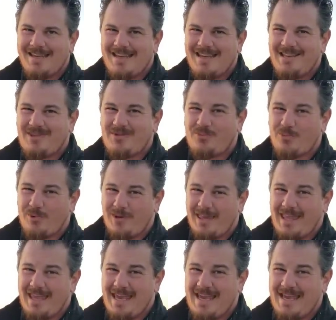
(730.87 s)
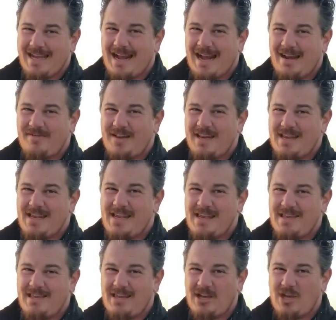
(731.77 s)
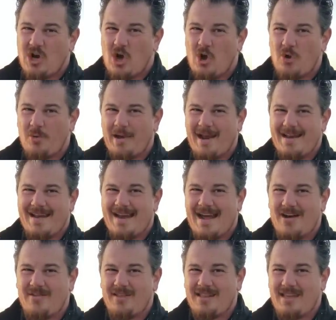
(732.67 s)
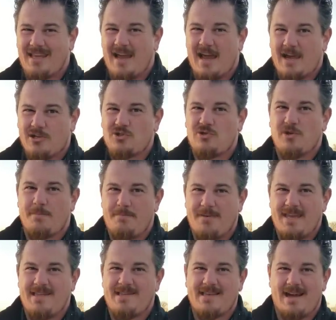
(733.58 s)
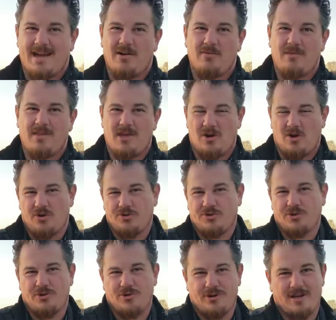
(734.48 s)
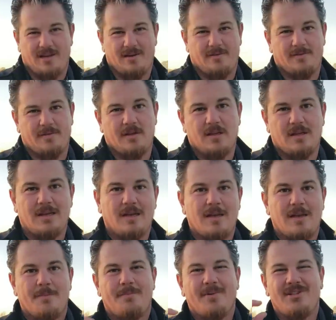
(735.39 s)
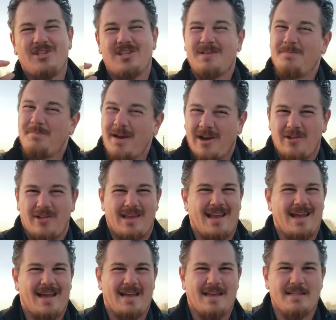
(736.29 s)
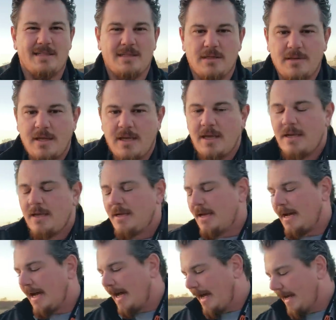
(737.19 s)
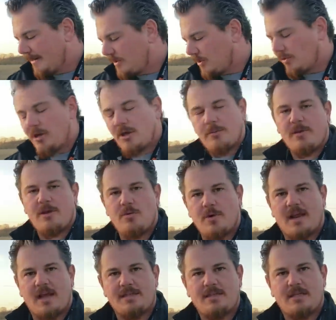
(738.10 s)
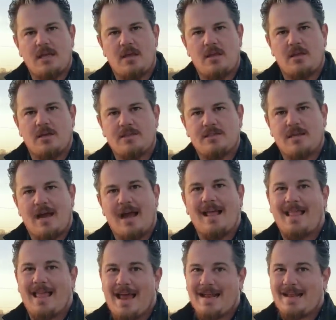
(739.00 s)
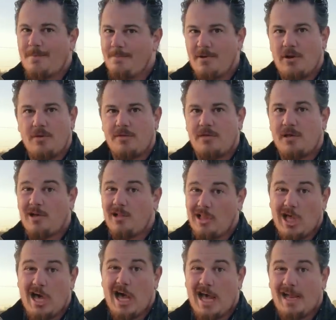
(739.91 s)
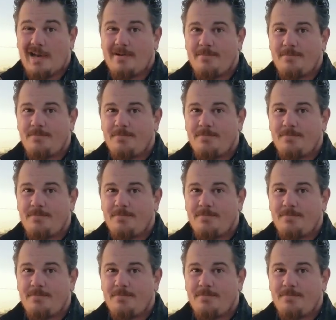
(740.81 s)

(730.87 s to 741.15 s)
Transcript: it's really kind of an easy call right now that the Extra beats out the alternative, but just barely, guys. So hear me when I say this, I like them both a lot.